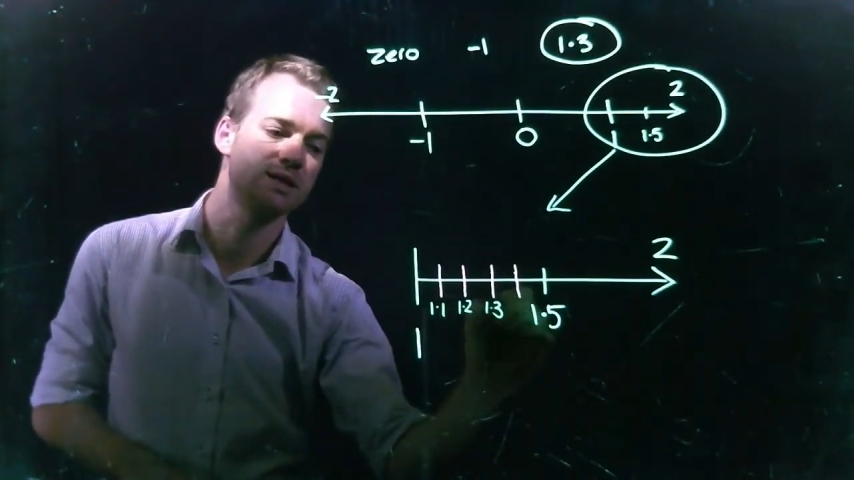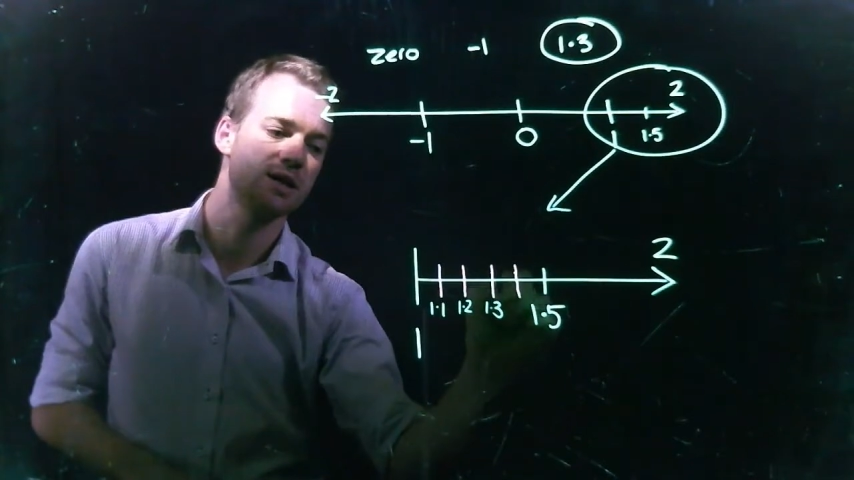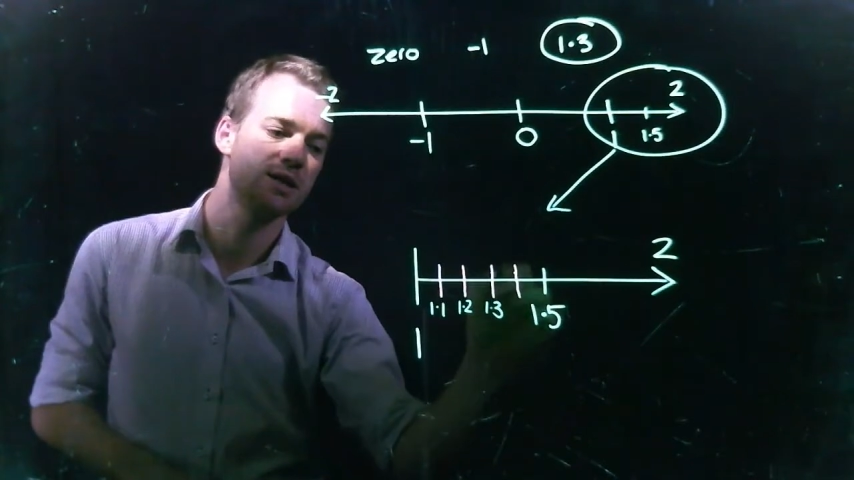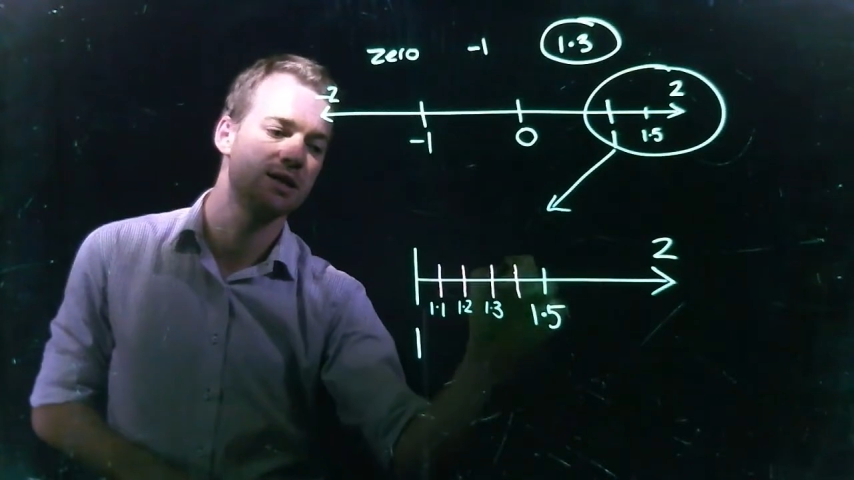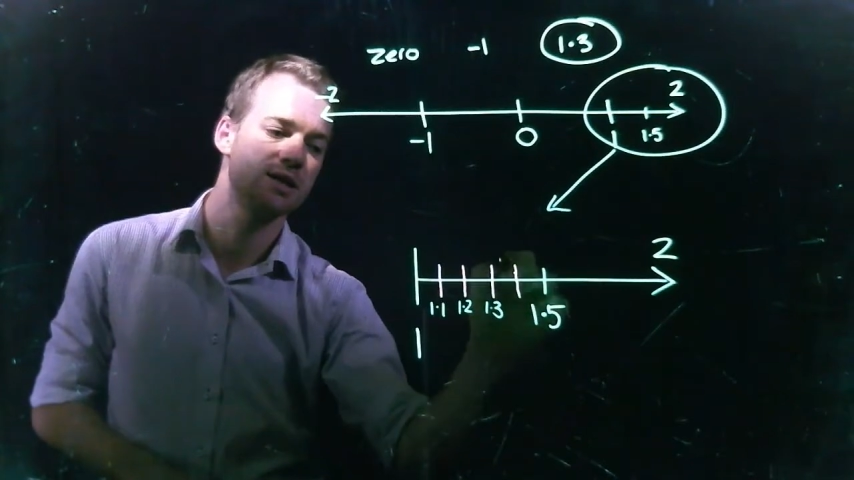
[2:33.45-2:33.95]

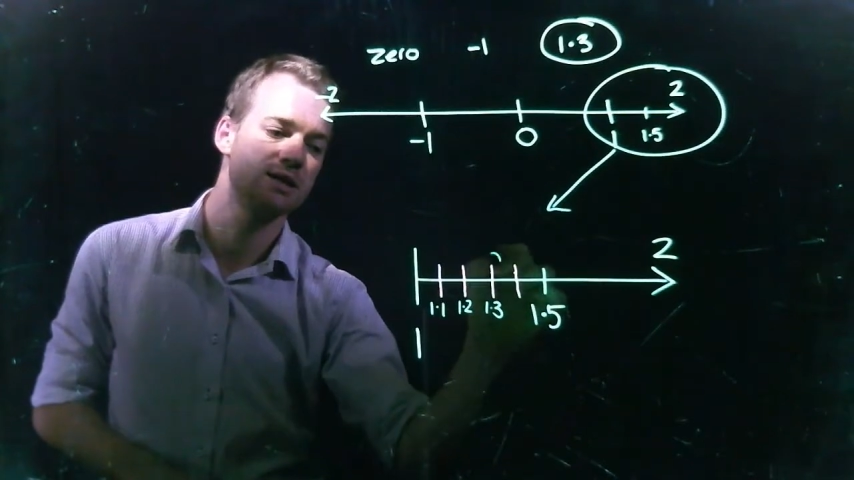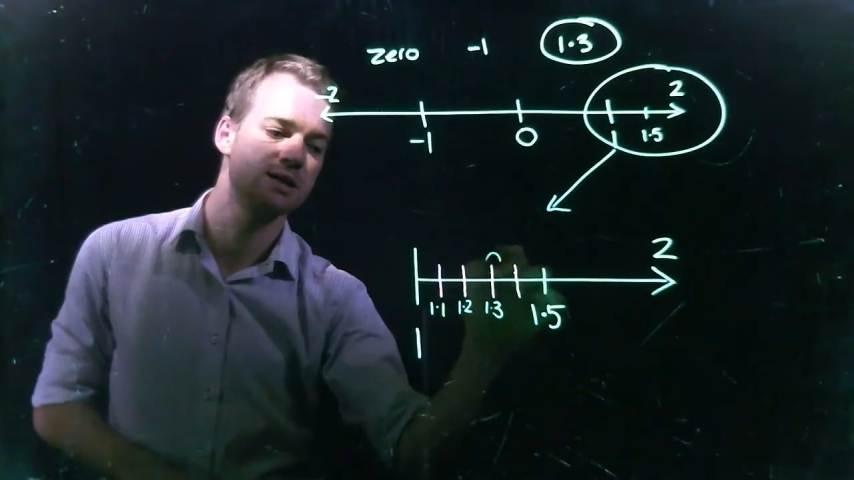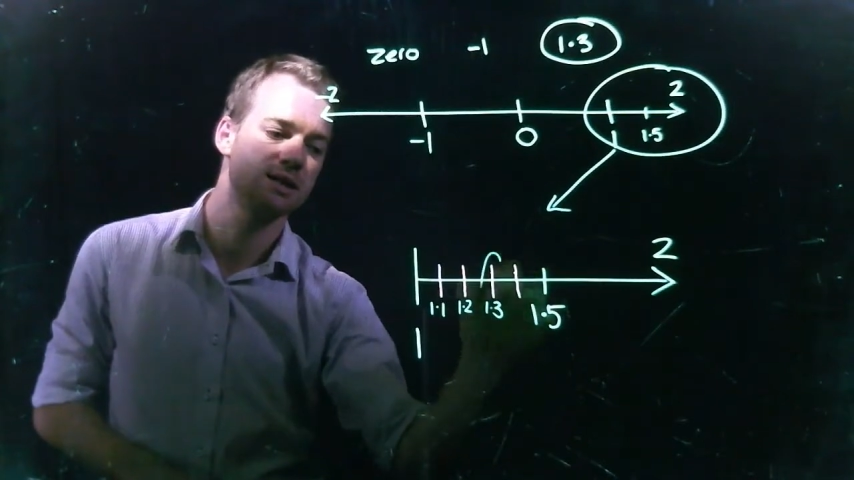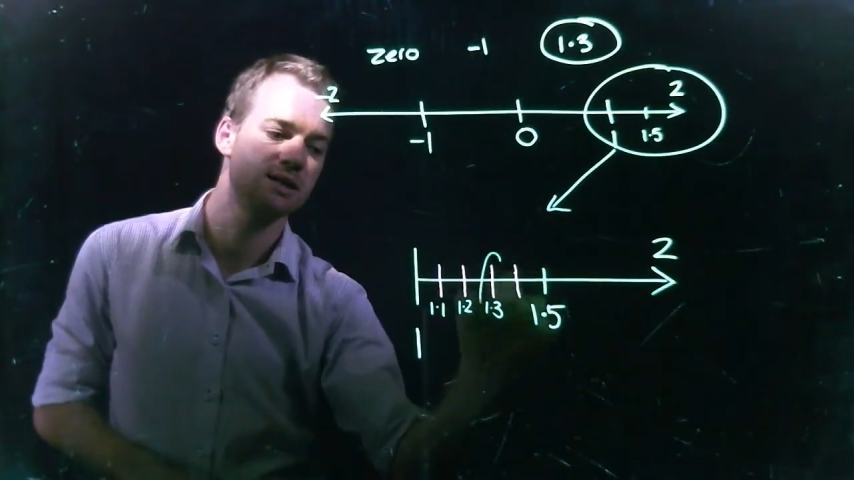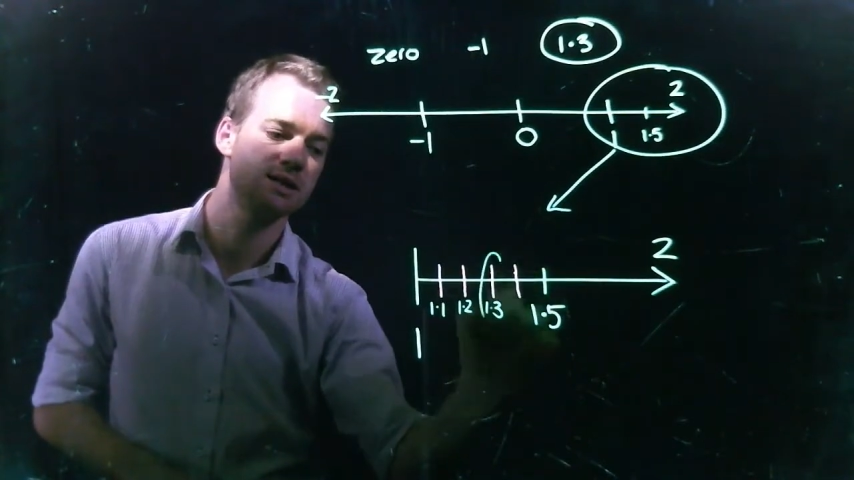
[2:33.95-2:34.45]
So
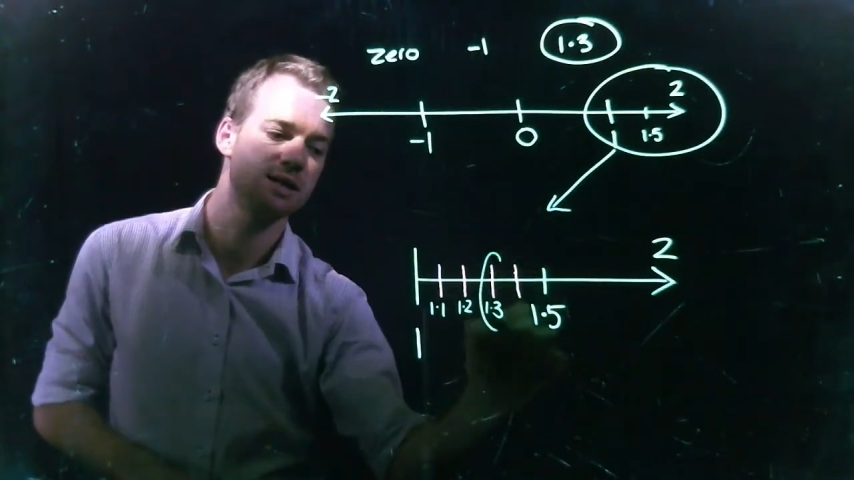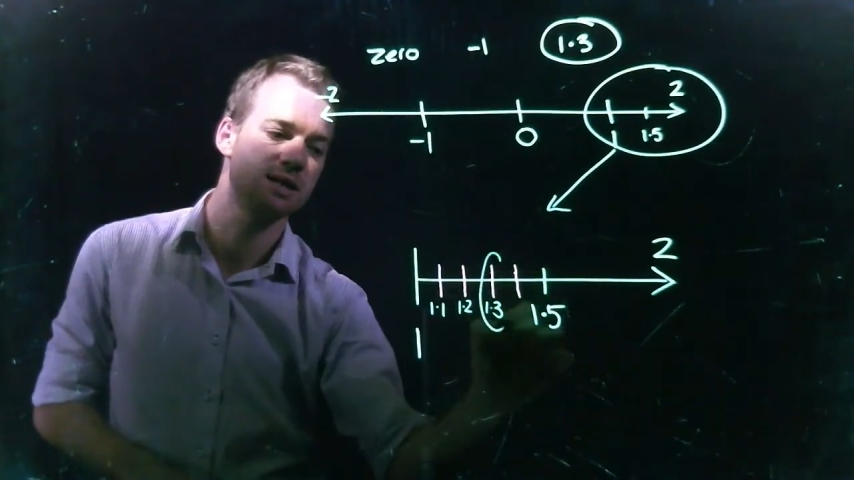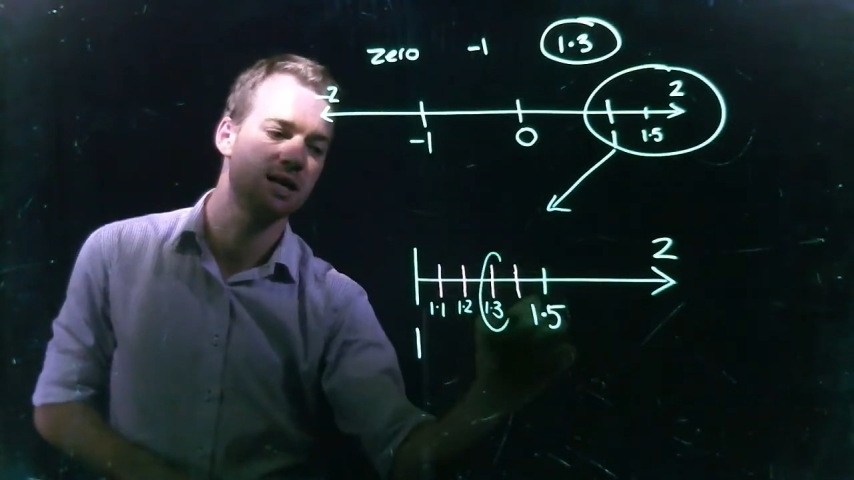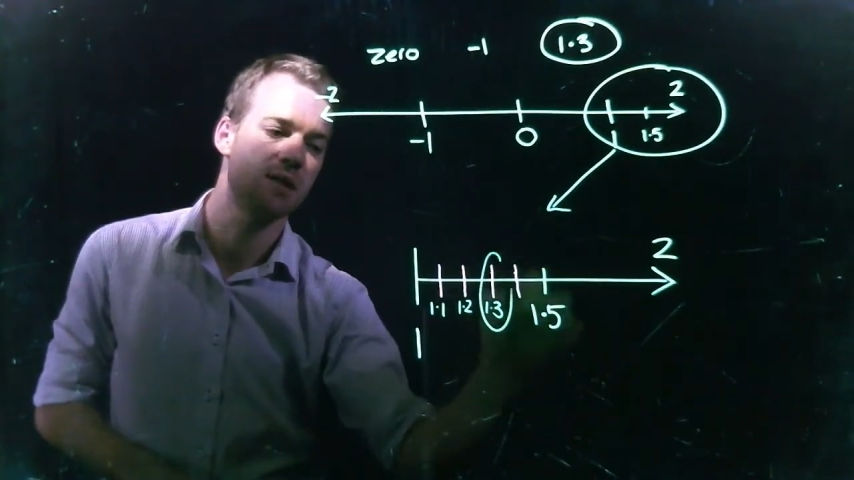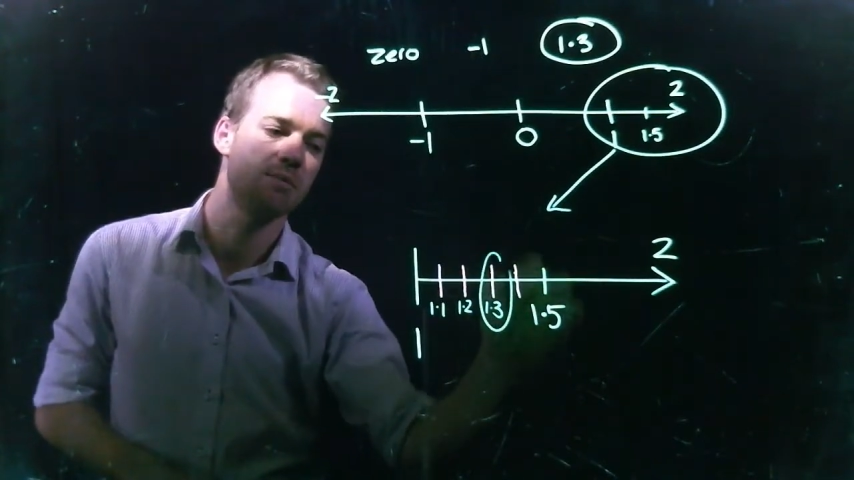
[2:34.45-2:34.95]
this is the
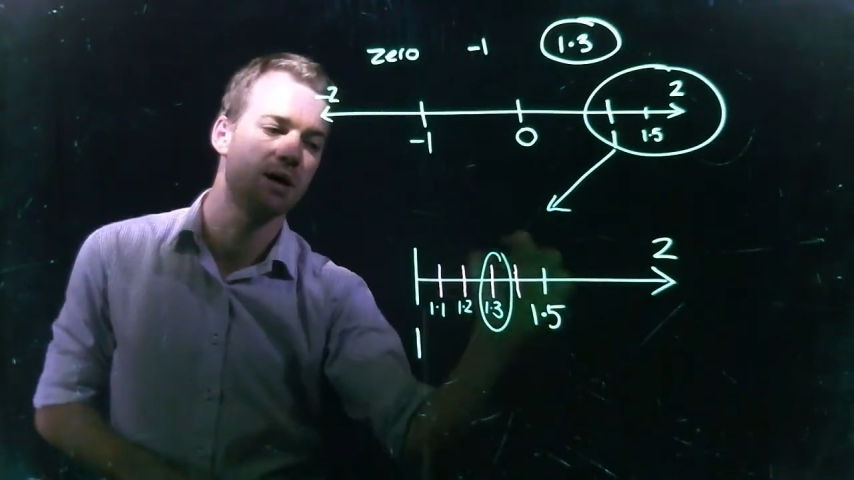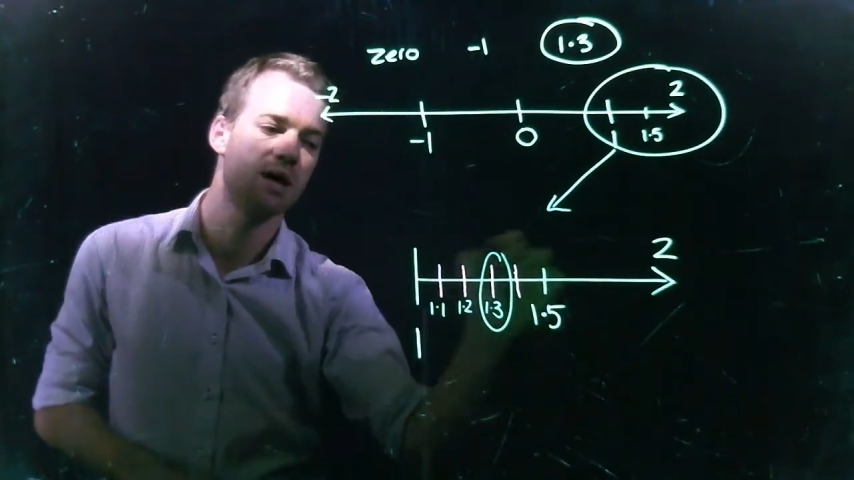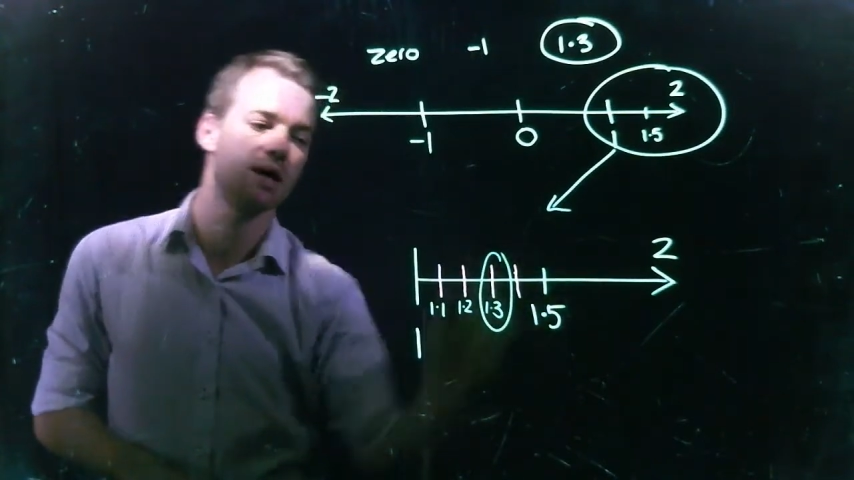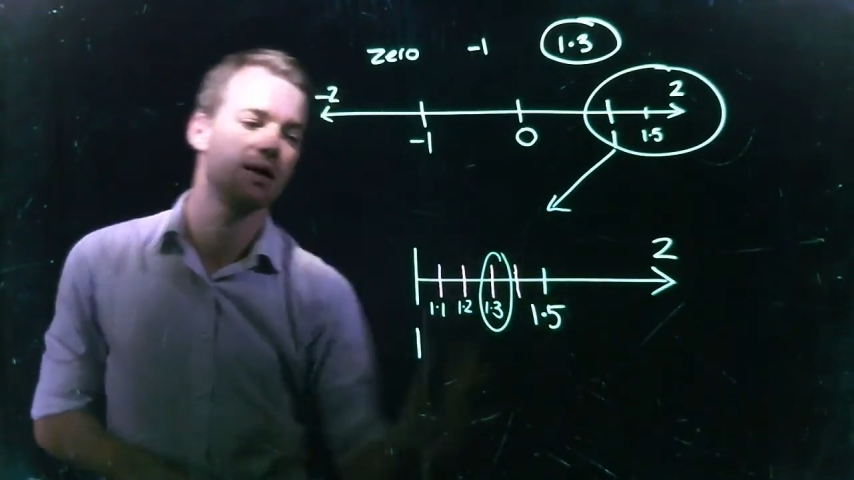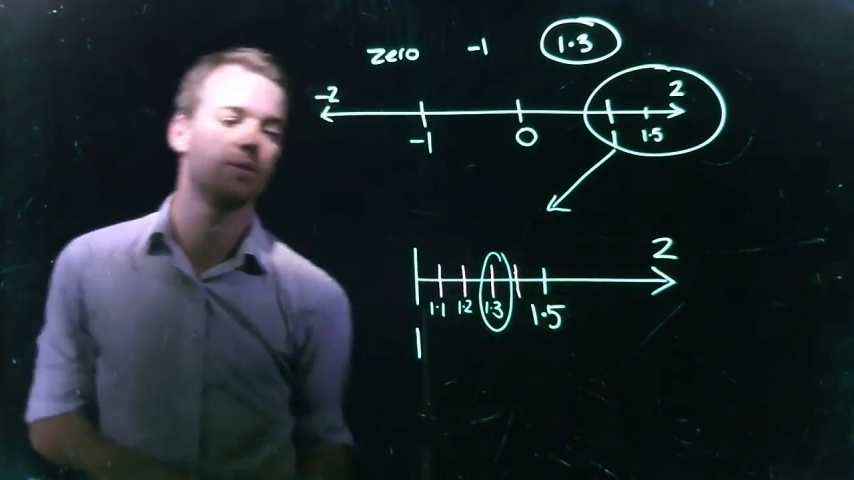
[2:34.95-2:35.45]

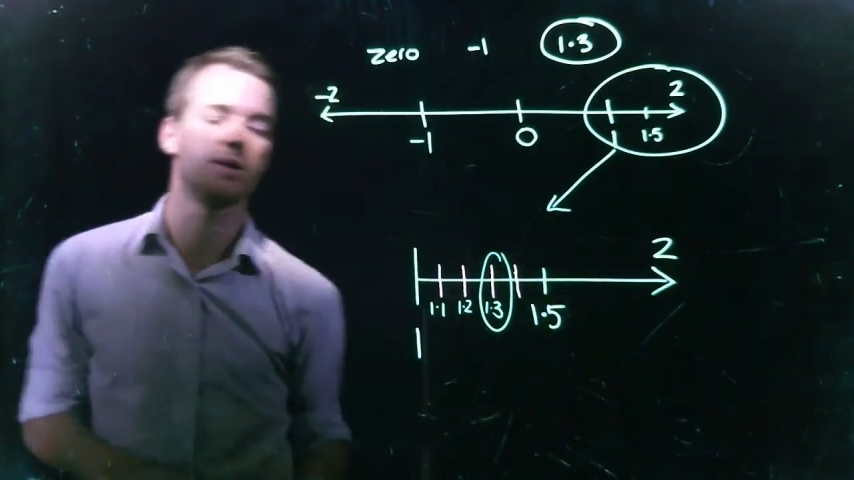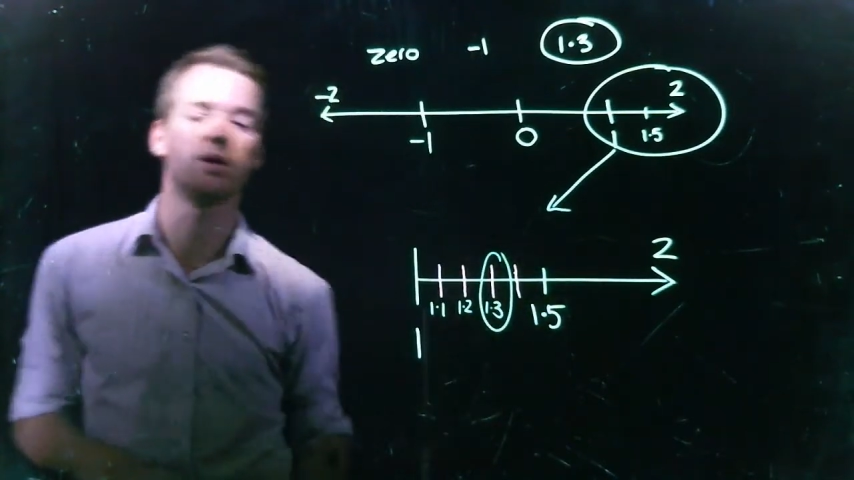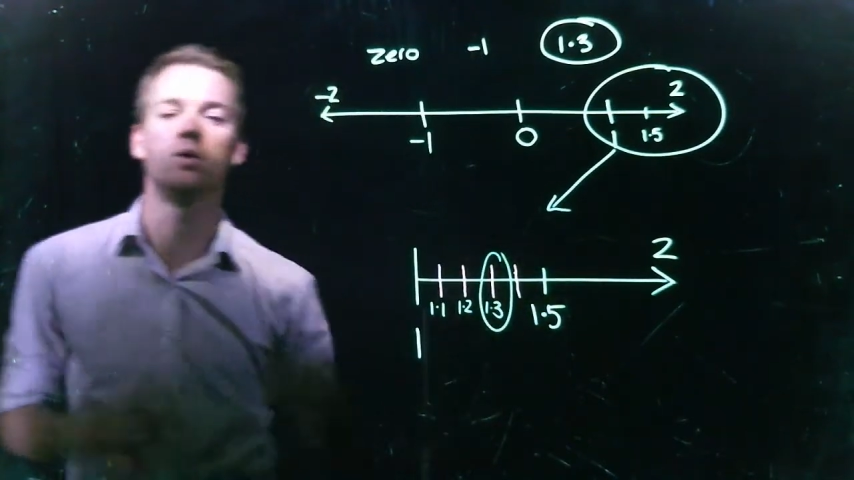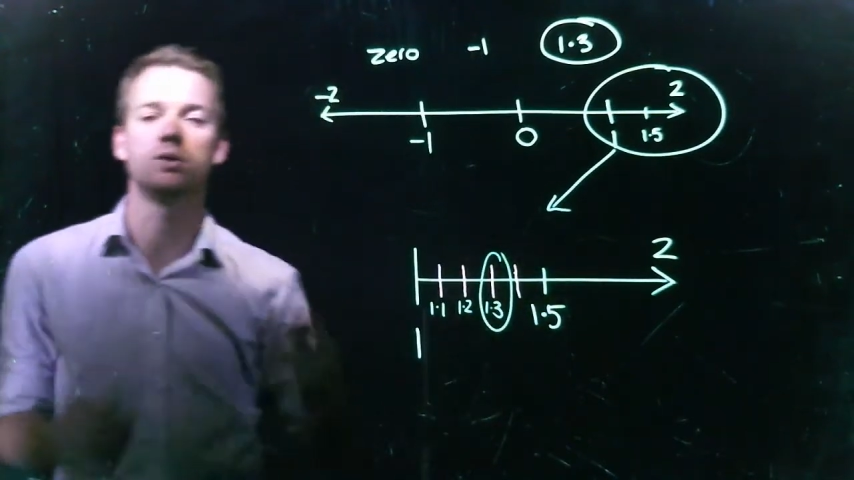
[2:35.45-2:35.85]
number that we